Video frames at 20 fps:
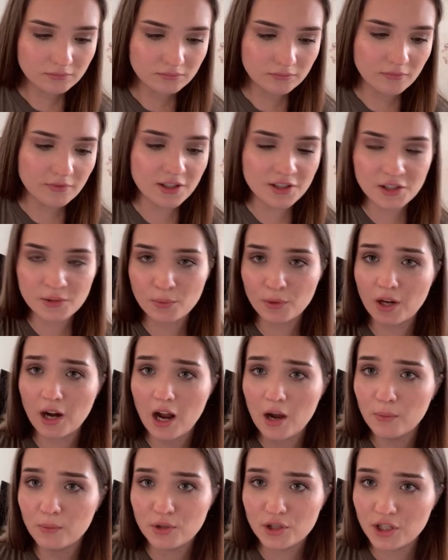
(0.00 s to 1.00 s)
This is what
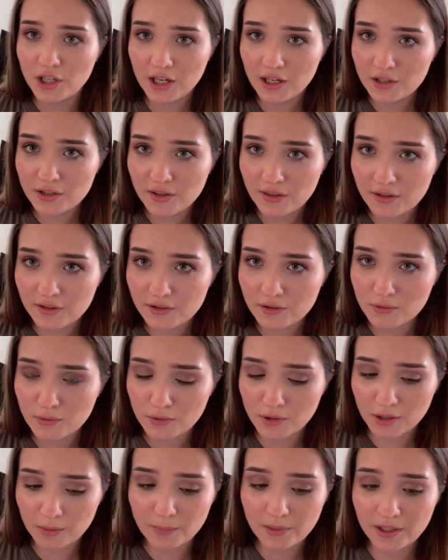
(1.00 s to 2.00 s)
I would change in this
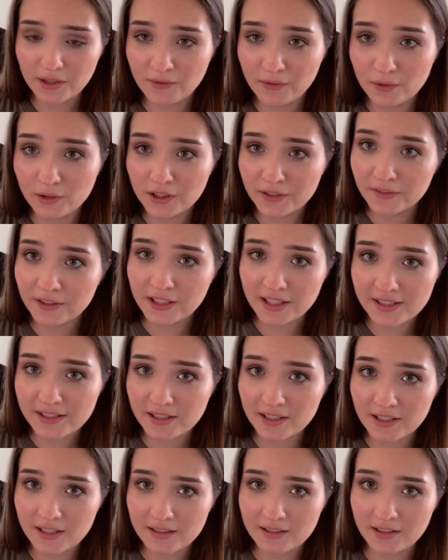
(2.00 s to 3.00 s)
drawing, but if you leave it as
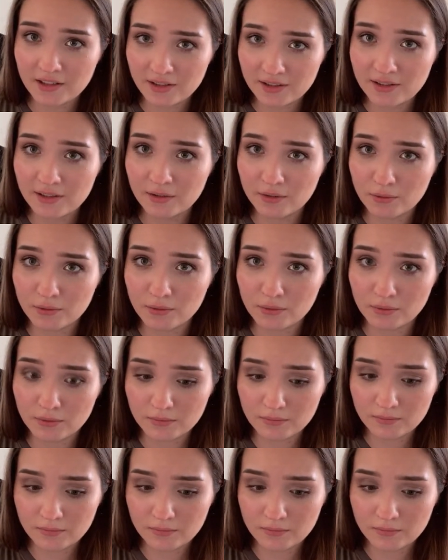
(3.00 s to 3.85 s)
it is, it's still cool.